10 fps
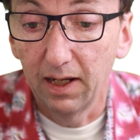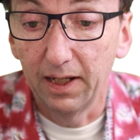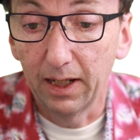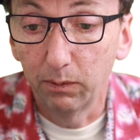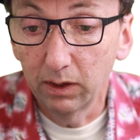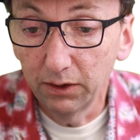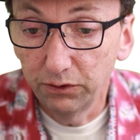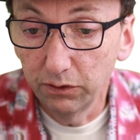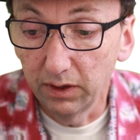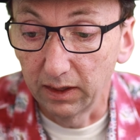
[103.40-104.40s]
And now when I
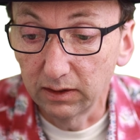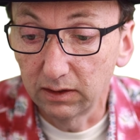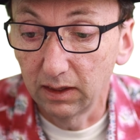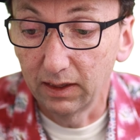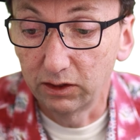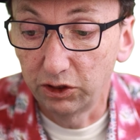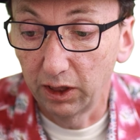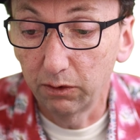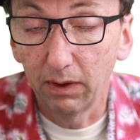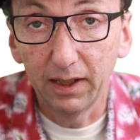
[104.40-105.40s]
do this, it's
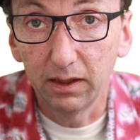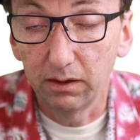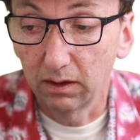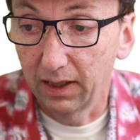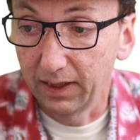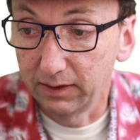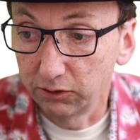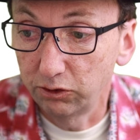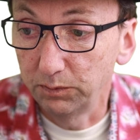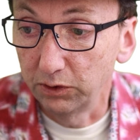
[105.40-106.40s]
generated a
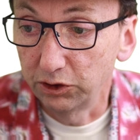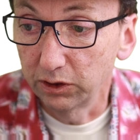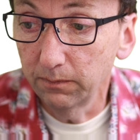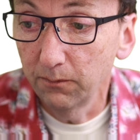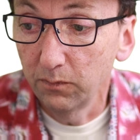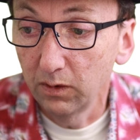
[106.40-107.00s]
distribution.